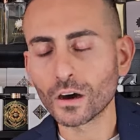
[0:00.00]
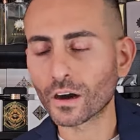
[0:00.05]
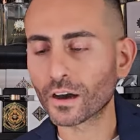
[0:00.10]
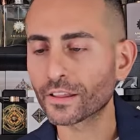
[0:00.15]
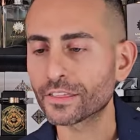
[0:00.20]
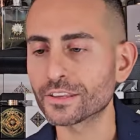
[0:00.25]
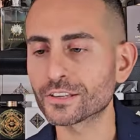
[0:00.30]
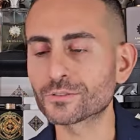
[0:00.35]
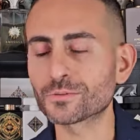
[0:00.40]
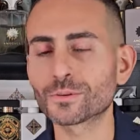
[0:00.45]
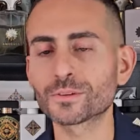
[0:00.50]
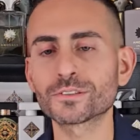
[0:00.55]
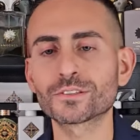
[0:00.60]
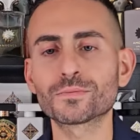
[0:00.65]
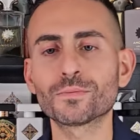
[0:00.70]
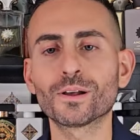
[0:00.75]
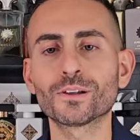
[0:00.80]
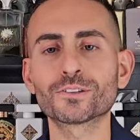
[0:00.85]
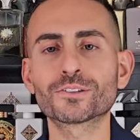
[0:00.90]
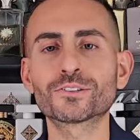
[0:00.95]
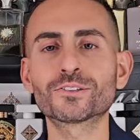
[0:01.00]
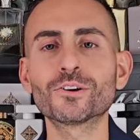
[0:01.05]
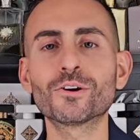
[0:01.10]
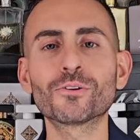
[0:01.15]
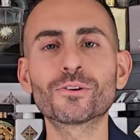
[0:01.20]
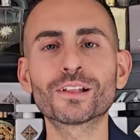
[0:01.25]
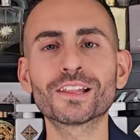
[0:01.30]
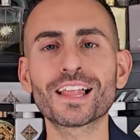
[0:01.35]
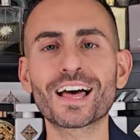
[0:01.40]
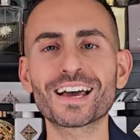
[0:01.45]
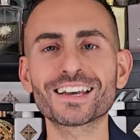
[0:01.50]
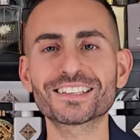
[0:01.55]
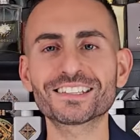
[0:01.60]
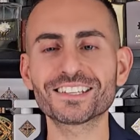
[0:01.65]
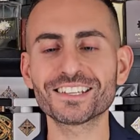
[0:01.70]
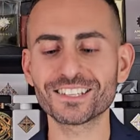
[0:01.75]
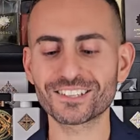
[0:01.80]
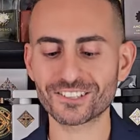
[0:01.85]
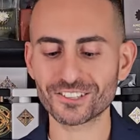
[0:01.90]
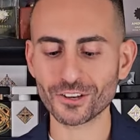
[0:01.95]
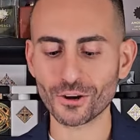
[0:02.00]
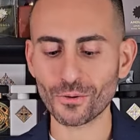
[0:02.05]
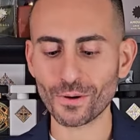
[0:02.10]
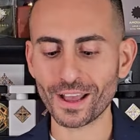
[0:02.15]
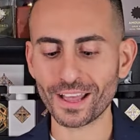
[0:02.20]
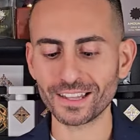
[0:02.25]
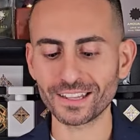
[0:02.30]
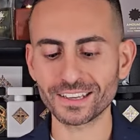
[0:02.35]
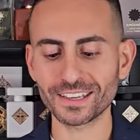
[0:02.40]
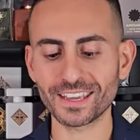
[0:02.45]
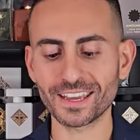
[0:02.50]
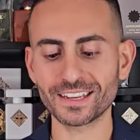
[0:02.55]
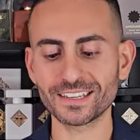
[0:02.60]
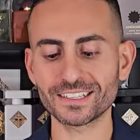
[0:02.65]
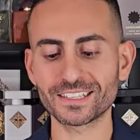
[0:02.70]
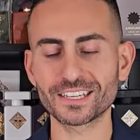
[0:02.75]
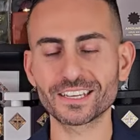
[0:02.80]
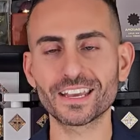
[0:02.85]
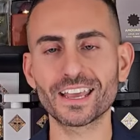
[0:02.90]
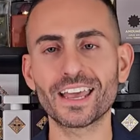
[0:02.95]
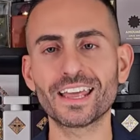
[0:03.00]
Oh, this one smells so classy, so elegant,